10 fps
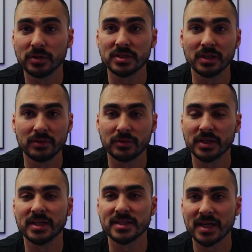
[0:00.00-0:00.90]
could deliver
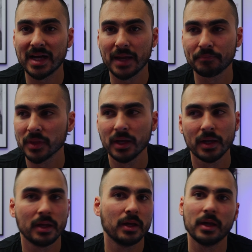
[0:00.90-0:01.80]
it in time,
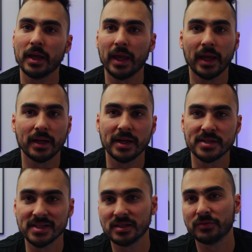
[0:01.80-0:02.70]
and I
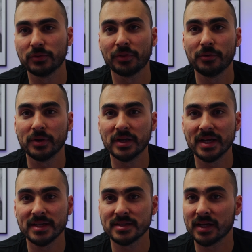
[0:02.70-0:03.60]
tested it for 30
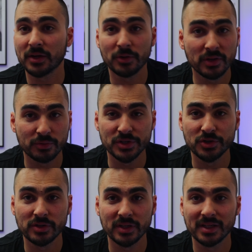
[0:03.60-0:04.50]
days. I could have
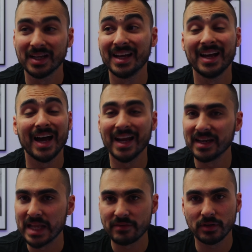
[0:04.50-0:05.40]
returned it. I
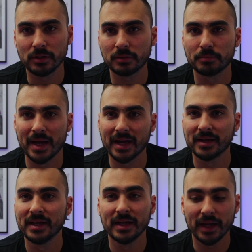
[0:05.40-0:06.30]
never looked back,
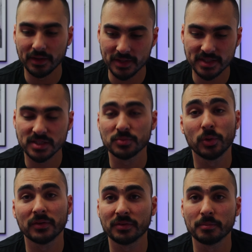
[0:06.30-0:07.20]
and this is
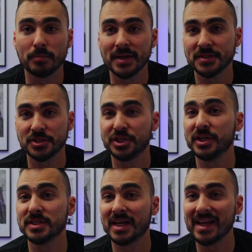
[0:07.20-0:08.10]
one of the best
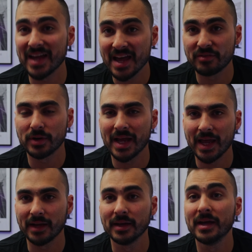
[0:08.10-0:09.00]
chairs I ever
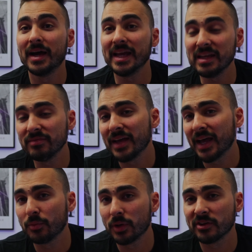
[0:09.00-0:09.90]
had. I even
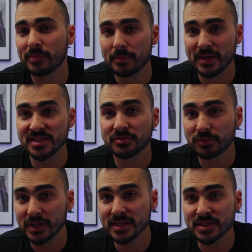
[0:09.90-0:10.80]
had one of my best
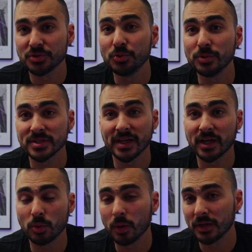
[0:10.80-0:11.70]
friends who's a
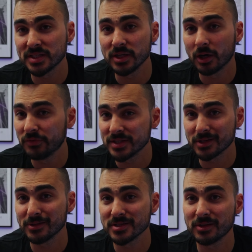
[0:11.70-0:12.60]
quality office
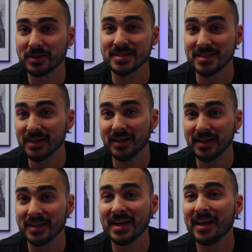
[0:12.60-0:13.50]
consultant sit in
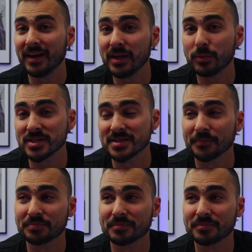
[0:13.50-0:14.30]
it, and he was,